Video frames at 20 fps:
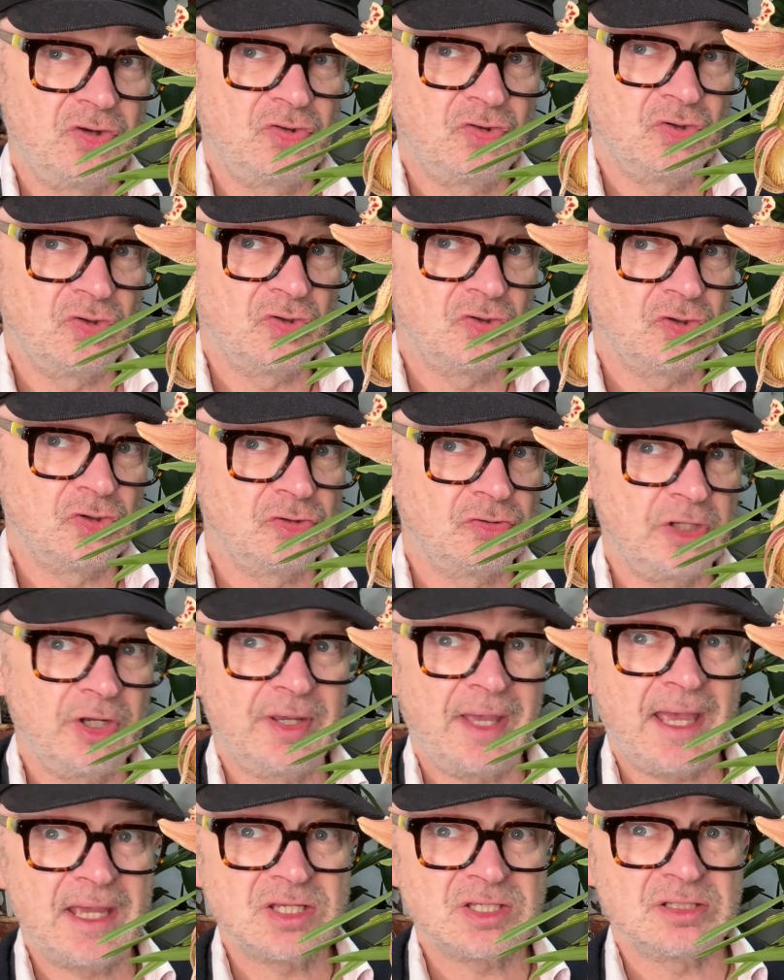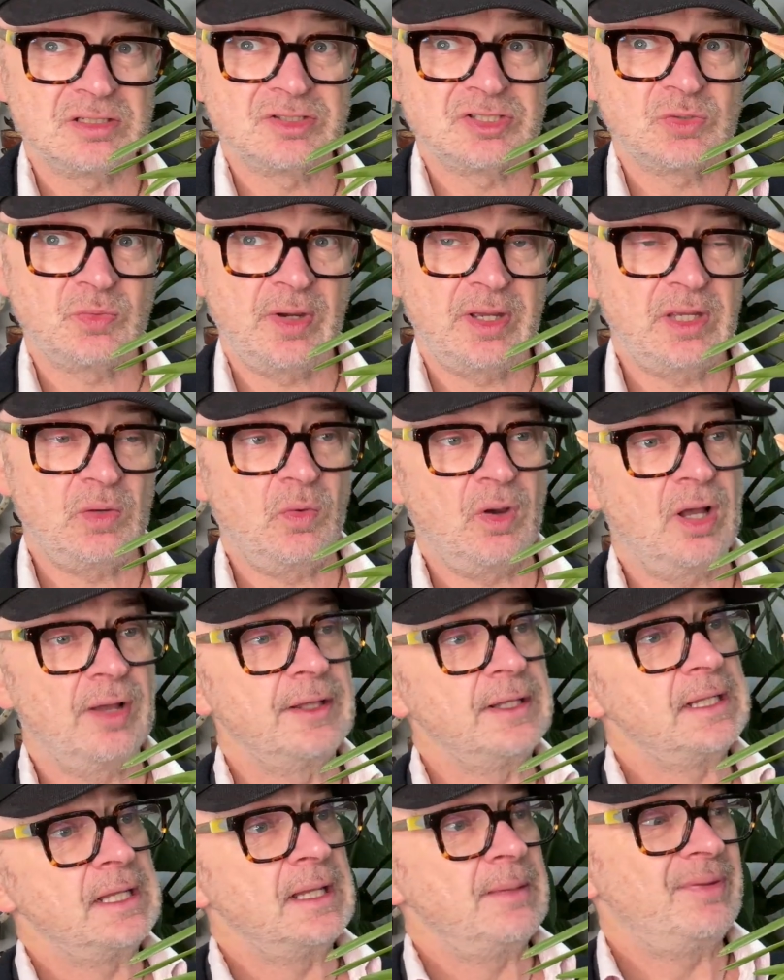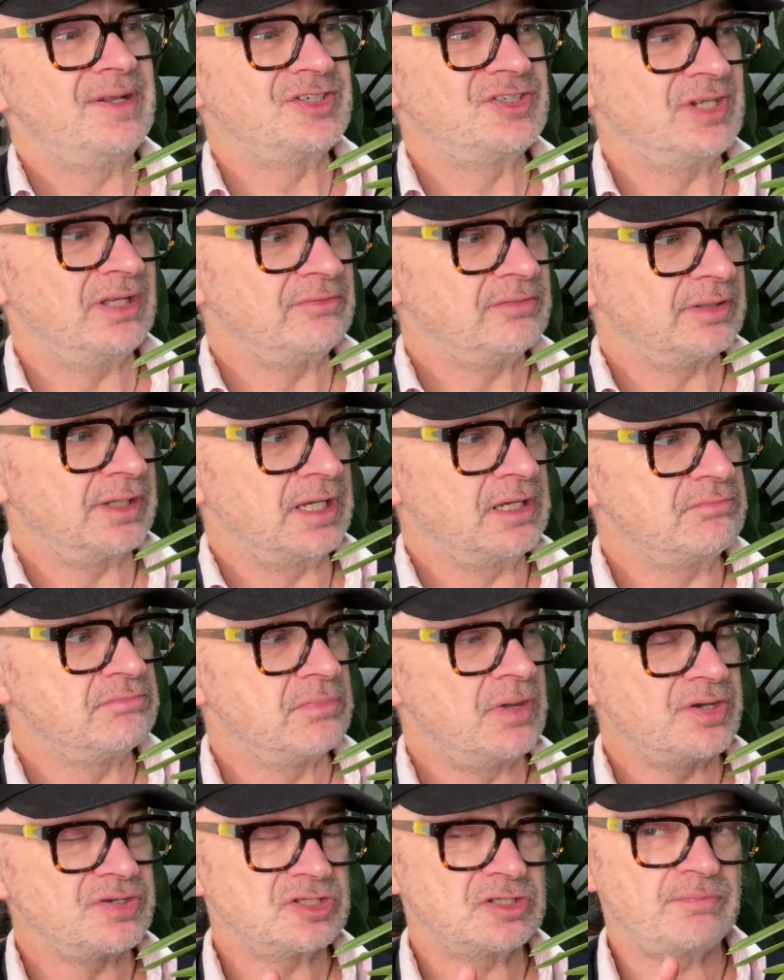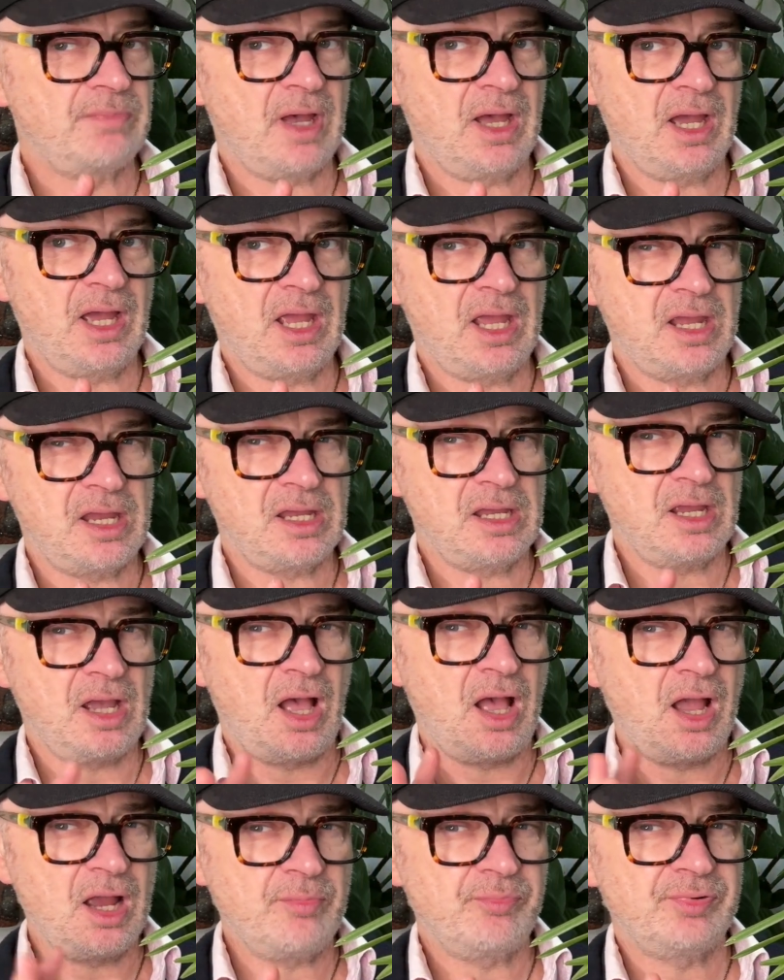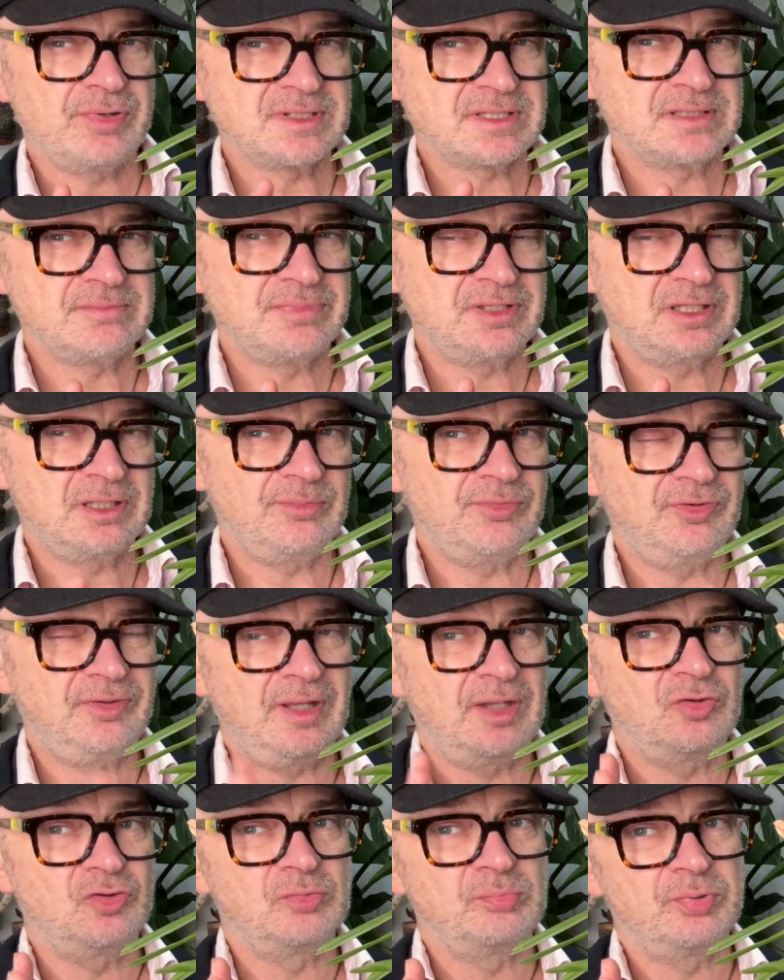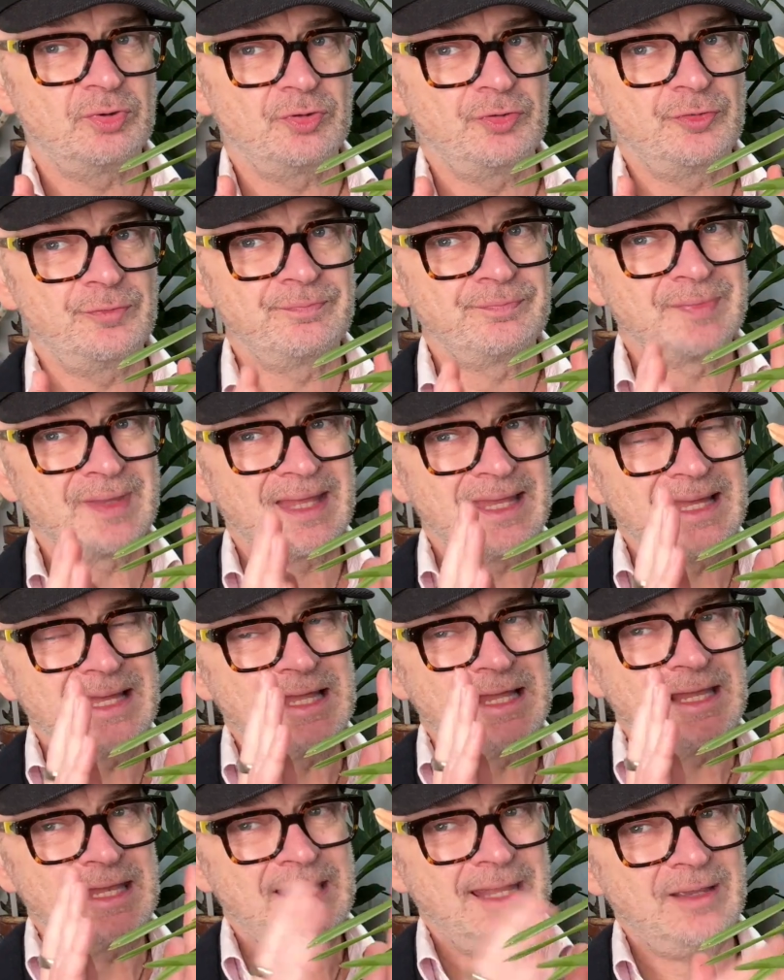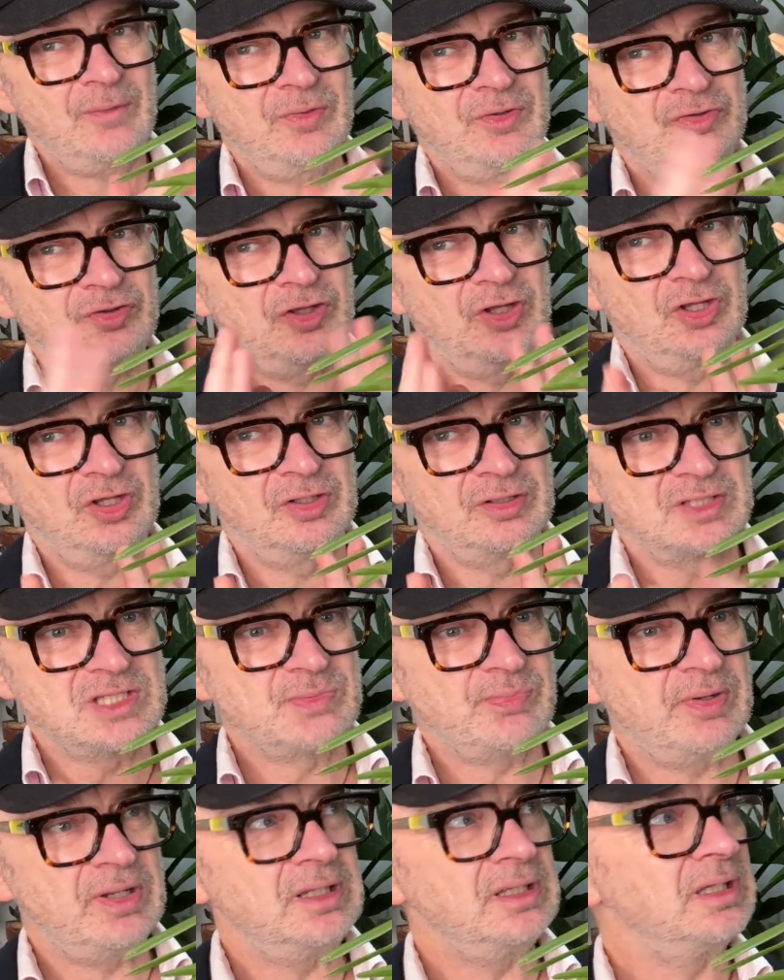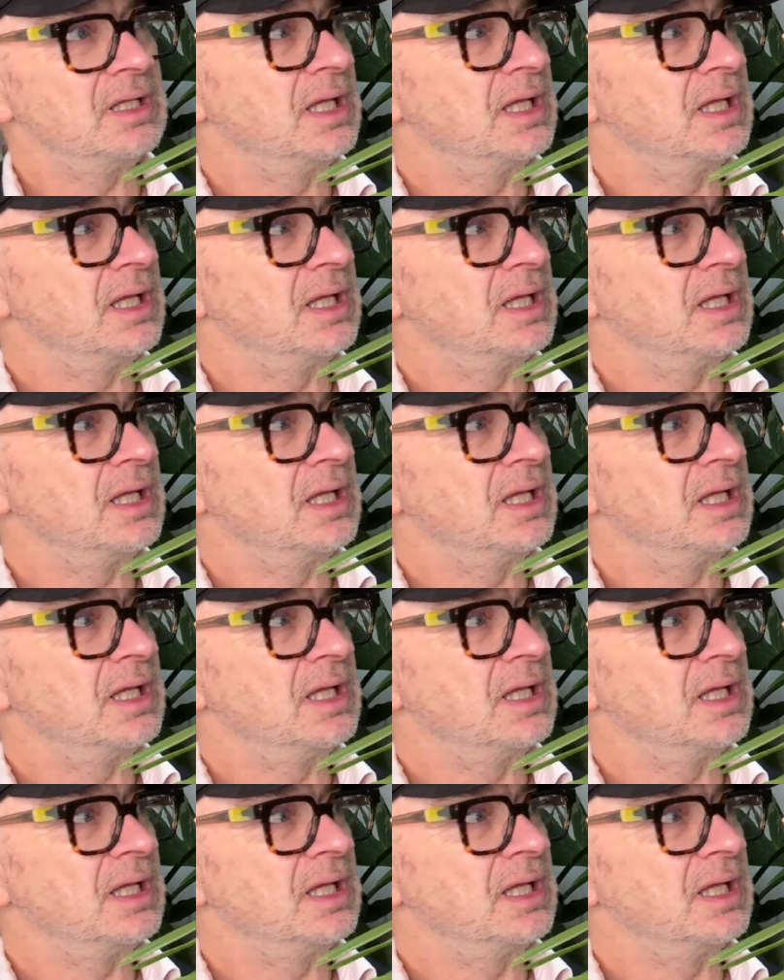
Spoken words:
your location as to where you are. But generally, most of my hybrid Cymbidiums tend to bloom late winter, early spring.